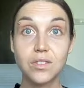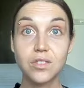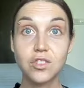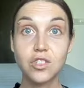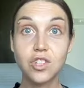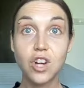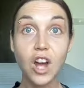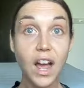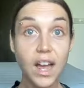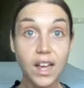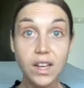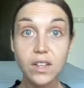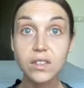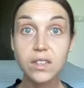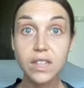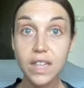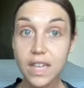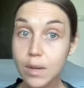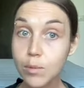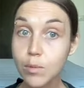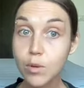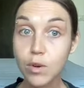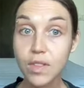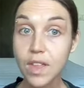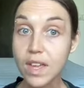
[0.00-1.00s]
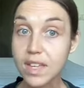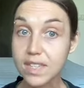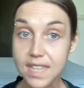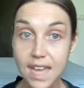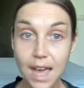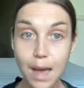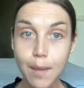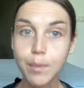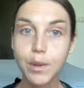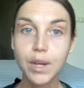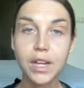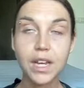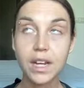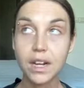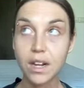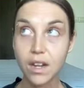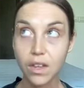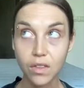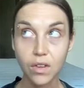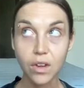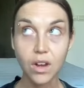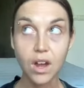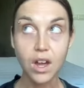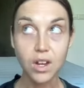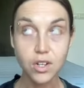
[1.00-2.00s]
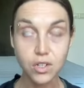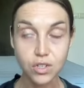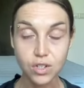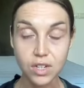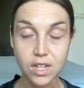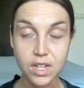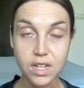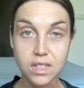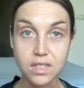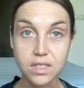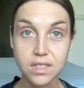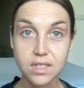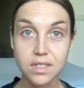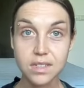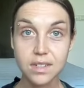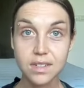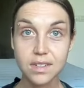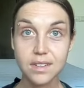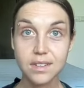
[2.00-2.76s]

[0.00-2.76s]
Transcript: child labor that's happening in other countries